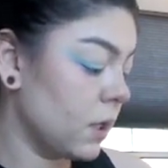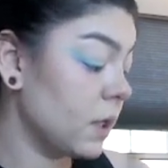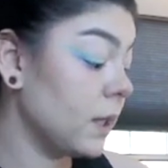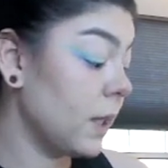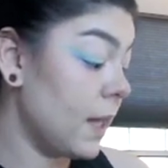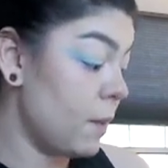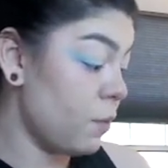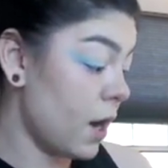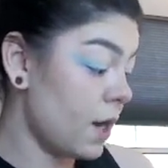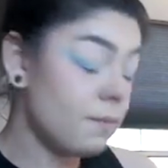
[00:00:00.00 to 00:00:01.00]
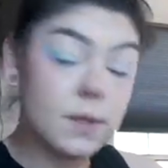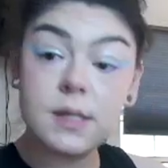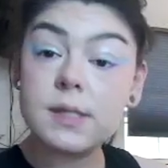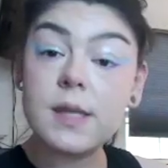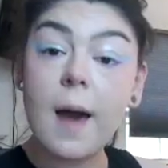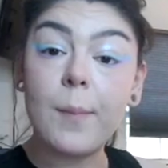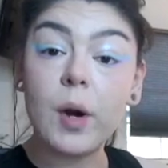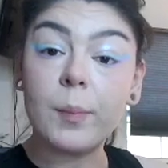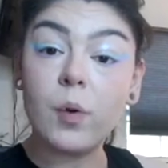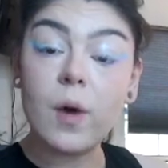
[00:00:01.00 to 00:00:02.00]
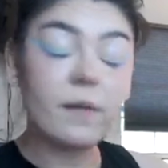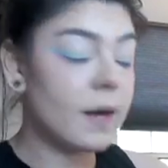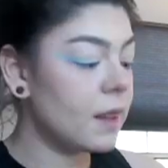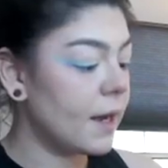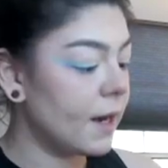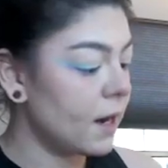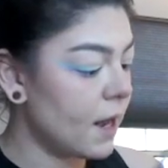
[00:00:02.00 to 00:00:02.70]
Libra, this is that purple one right there,